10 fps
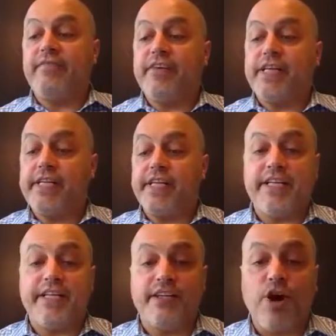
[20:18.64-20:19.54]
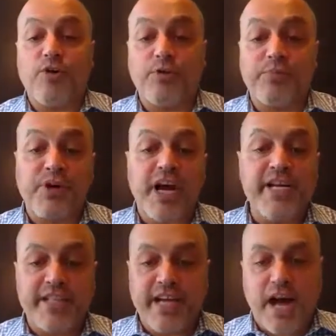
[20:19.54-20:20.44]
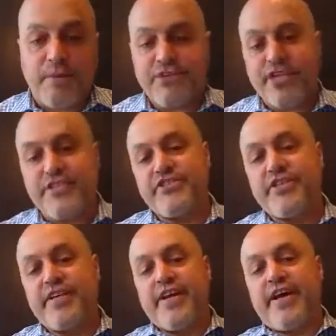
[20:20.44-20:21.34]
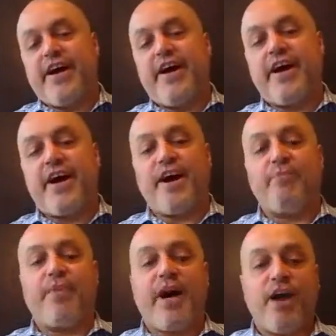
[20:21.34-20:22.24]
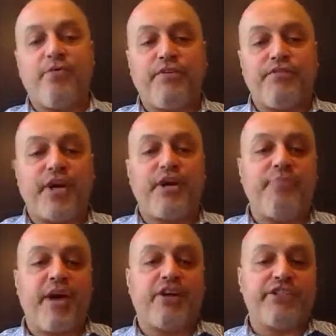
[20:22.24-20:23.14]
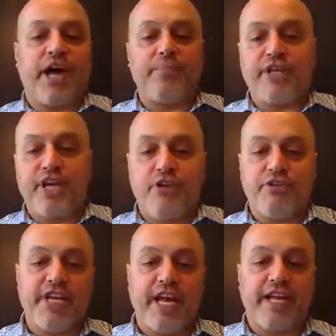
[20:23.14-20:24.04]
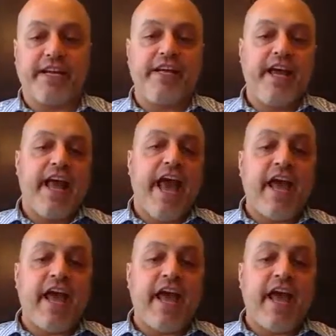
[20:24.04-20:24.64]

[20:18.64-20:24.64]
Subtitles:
significantly lower pricing options, I would have done a better job negotiating.